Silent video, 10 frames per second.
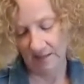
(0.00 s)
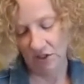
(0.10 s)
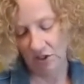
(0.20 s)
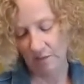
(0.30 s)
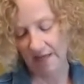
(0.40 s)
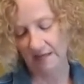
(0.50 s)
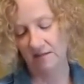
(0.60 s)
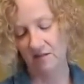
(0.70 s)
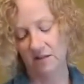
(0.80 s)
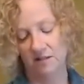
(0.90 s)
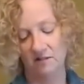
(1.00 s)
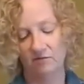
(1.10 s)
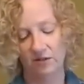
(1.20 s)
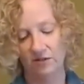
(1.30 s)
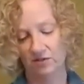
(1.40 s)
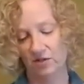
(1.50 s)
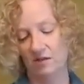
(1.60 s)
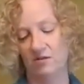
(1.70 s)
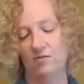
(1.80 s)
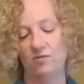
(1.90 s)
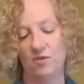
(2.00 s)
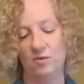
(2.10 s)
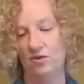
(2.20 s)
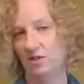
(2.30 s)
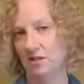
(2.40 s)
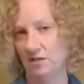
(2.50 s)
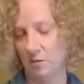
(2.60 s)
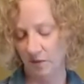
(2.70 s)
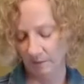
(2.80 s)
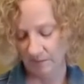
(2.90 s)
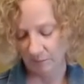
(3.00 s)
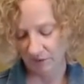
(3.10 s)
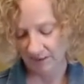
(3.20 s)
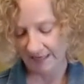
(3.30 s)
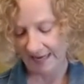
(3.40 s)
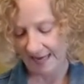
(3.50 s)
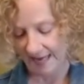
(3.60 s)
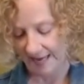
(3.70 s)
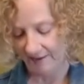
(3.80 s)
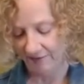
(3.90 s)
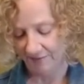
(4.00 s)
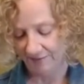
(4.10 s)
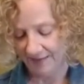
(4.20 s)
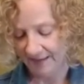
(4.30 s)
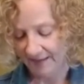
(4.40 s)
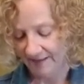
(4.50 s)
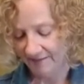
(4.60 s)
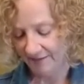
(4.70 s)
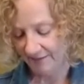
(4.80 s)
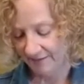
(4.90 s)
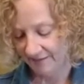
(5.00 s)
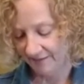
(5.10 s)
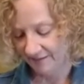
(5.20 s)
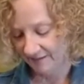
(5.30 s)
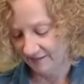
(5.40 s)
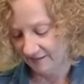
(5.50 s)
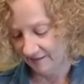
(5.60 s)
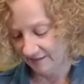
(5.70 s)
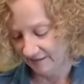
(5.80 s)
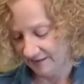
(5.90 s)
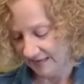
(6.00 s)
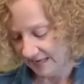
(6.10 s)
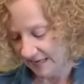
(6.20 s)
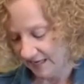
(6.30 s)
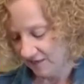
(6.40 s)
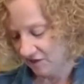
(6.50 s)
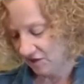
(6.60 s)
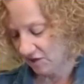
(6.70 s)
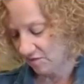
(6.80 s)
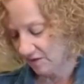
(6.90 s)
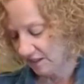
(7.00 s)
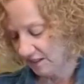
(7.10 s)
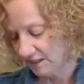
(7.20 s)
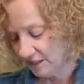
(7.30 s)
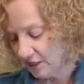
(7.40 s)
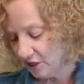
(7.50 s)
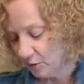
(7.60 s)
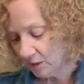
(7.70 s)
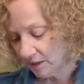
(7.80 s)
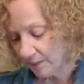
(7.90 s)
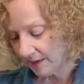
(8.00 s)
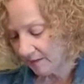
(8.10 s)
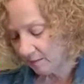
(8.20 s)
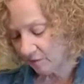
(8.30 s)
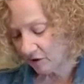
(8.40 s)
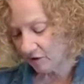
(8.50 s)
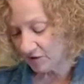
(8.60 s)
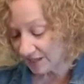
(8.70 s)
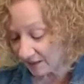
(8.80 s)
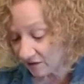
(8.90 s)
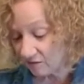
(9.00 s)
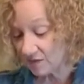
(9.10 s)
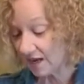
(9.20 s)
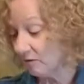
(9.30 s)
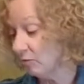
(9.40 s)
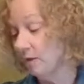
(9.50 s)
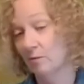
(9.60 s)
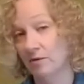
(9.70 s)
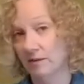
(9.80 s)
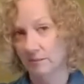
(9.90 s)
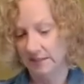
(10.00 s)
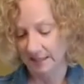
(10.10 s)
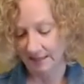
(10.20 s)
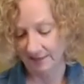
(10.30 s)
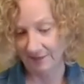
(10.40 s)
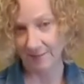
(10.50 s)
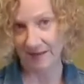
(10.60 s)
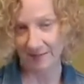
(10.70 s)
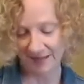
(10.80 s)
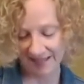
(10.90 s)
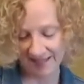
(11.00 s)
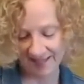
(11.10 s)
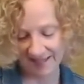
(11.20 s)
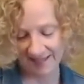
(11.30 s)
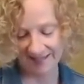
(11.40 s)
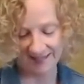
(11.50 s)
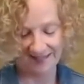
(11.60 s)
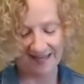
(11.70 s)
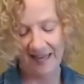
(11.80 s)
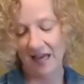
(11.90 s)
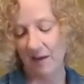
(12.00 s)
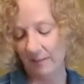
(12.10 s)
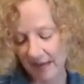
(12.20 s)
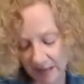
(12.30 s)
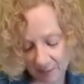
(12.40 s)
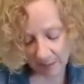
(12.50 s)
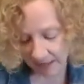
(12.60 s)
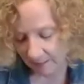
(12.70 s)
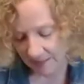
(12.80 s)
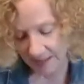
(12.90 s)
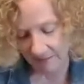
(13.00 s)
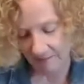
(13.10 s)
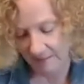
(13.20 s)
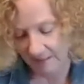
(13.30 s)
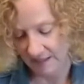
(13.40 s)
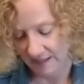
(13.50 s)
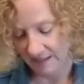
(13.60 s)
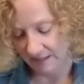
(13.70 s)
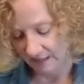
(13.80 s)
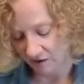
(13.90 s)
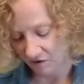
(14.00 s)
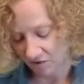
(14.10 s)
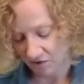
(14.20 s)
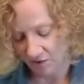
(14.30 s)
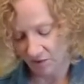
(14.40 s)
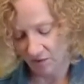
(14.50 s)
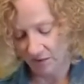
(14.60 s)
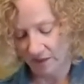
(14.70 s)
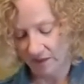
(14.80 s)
she passed on several years ago, so it's just a sweet memory that I have of her. And it's just fun. We can make them for ourselves. I remember them sitting on my bed. I made them. And I also